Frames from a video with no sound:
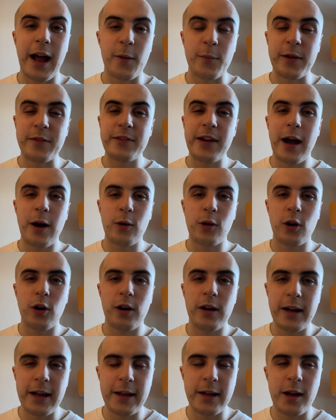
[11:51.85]
And we've now
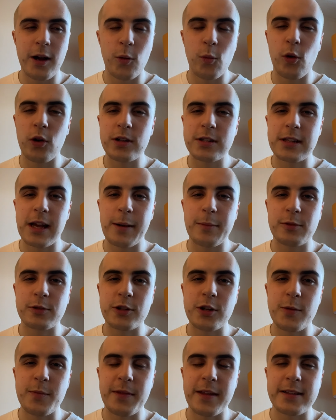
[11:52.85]
got a, a WhatsApp
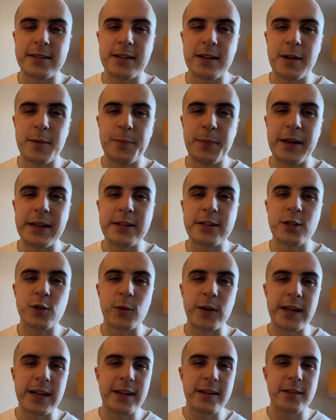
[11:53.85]
group. There's a pinned
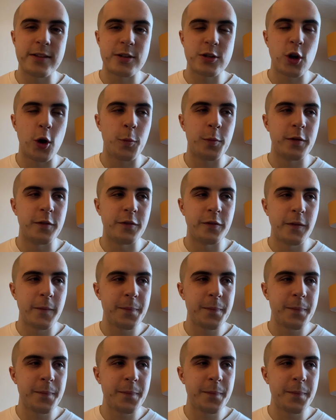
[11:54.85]
tweet at the top of